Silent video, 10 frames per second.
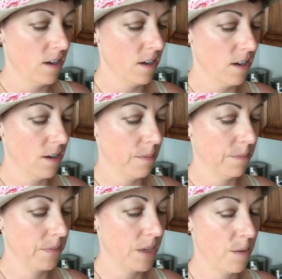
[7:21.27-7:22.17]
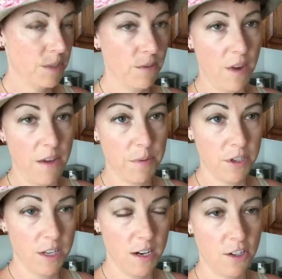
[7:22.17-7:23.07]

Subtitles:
up to 5%.